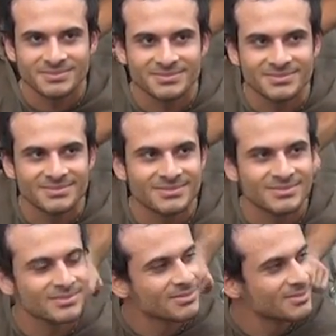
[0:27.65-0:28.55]
wanna know?
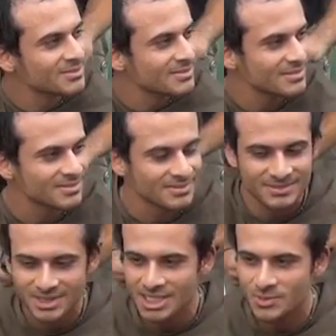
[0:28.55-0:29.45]

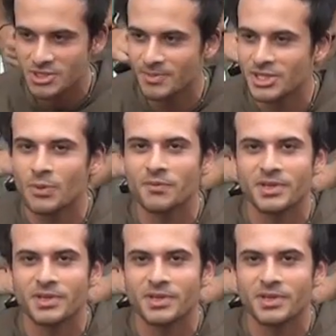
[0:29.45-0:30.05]
Tell us what you've been doing